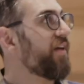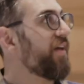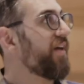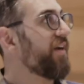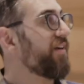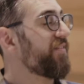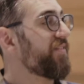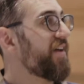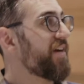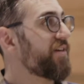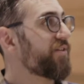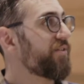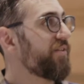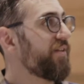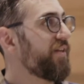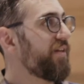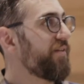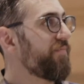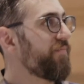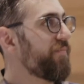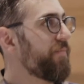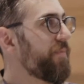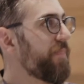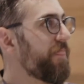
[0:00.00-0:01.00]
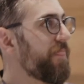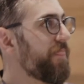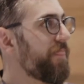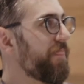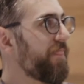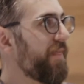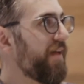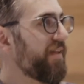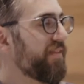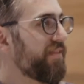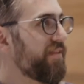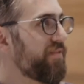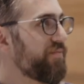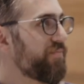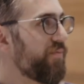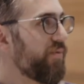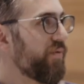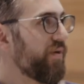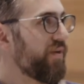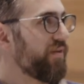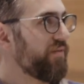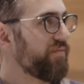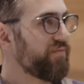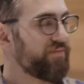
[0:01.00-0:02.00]
And it's actually at this
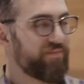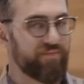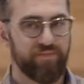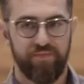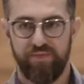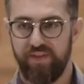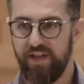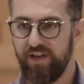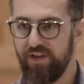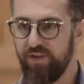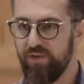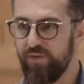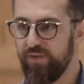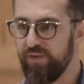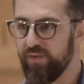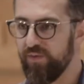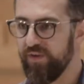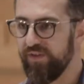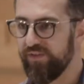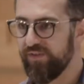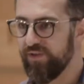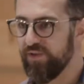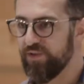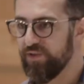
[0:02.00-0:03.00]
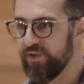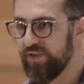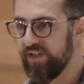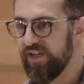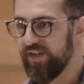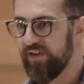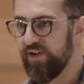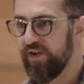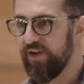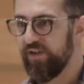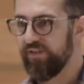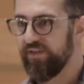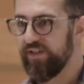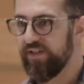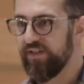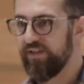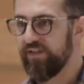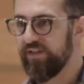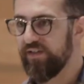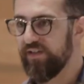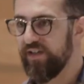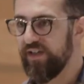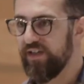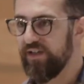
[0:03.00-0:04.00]
point that you, the researcher, get called
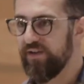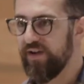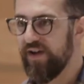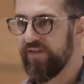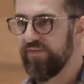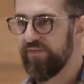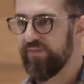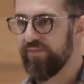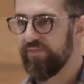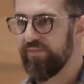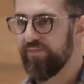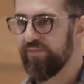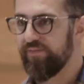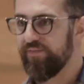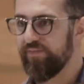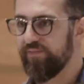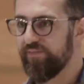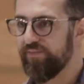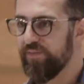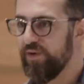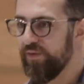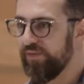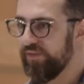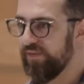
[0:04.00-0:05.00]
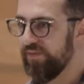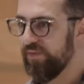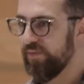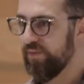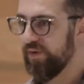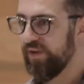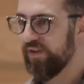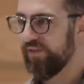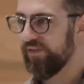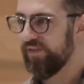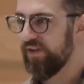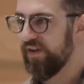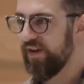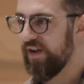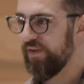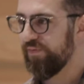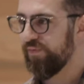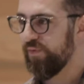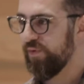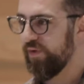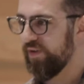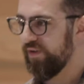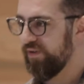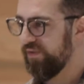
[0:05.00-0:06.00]
in, and you have most of the work is cut
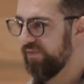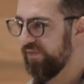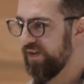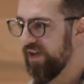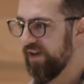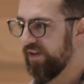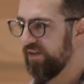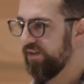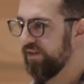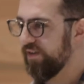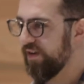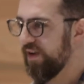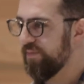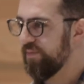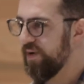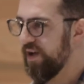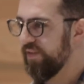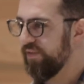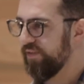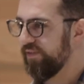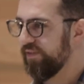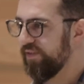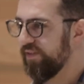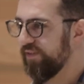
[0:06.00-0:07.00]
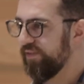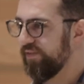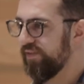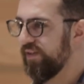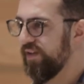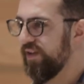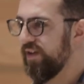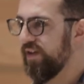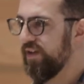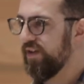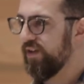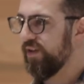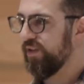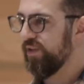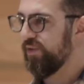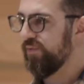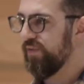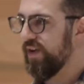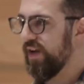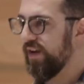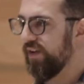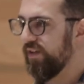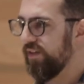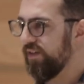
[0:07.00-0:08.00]
out for you. You've got a clear hypothesis,
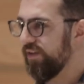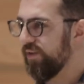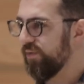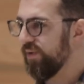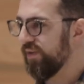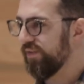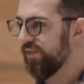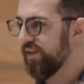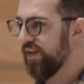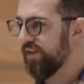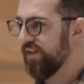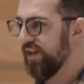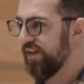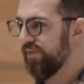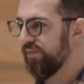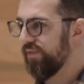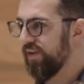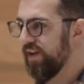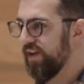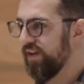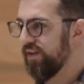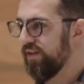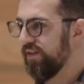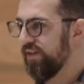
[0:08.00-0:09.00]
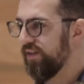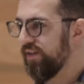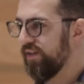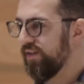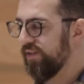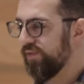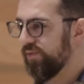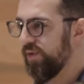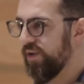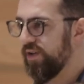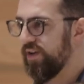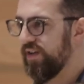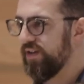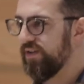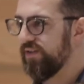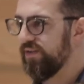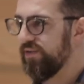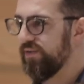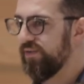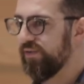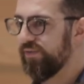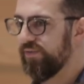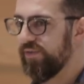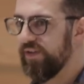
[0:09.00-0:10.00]
you've got a clear risk identified, so all you need to
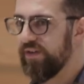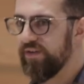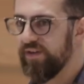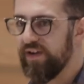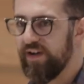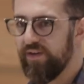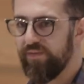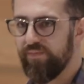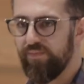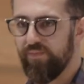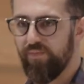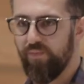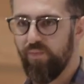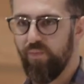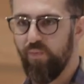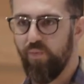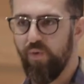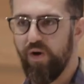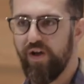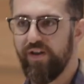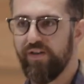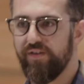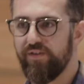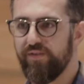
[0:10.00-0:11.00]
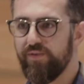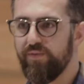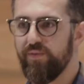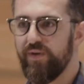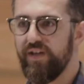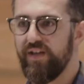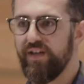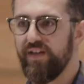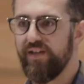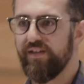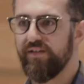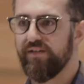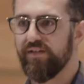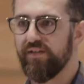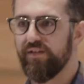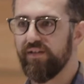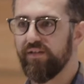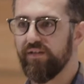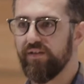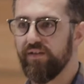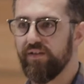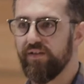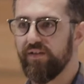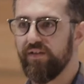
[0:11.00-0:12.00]
do is figure out what do we need to
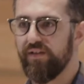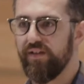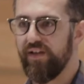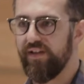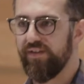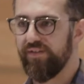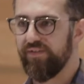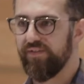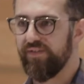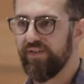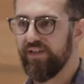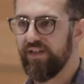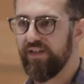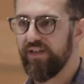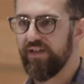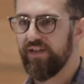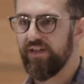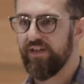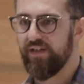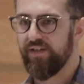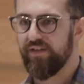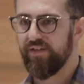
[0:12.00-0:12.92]
learn and see